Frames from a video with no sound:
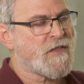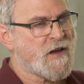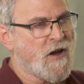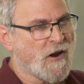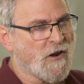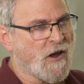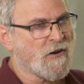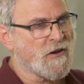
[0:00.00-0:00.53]
the
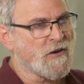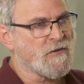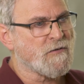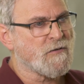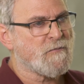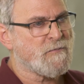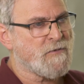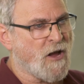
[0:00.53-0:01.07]
Cardano
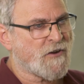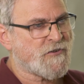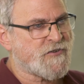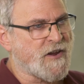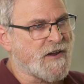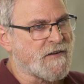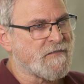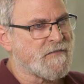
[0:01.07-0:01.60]

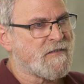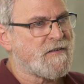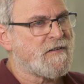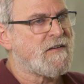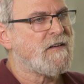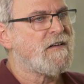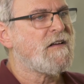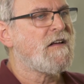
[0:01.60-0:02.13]
blockchain.
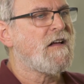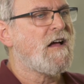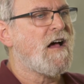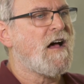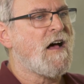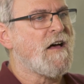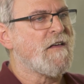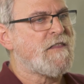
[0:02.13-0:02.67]

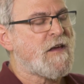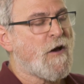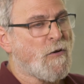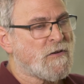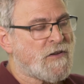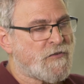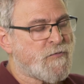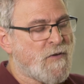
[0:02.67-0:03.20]
The
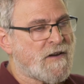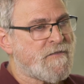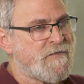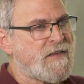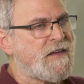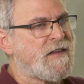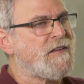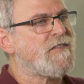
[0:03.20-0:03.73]
oldest one of
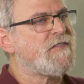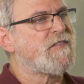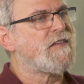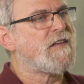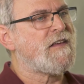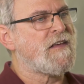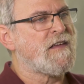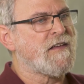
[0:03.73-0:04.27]
these
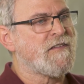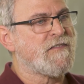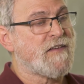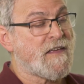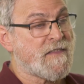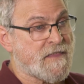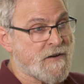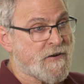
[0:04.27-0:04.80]
is
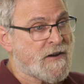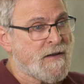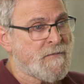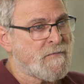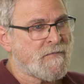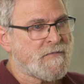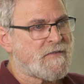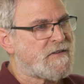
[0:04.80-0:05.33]

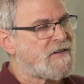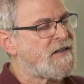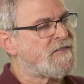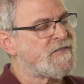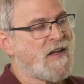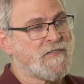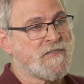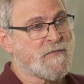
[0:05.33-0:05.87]
Ethereum.
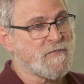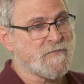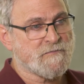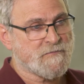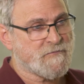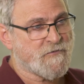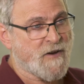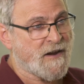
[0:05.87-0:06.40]
It's got some
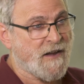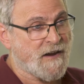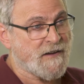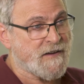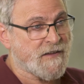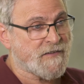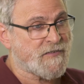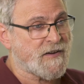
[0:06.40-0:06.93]
great
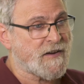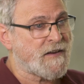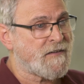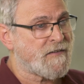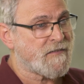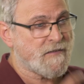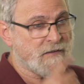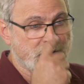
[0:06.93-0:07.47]
ideas in
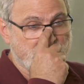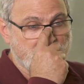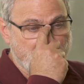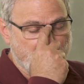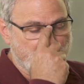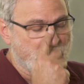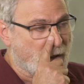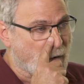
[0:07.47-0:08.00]
it,
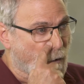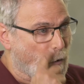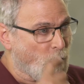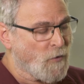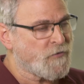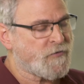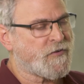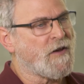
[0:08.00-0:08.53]
but
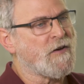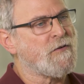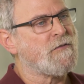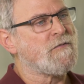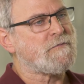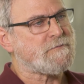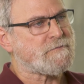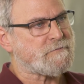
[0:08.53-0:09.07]
also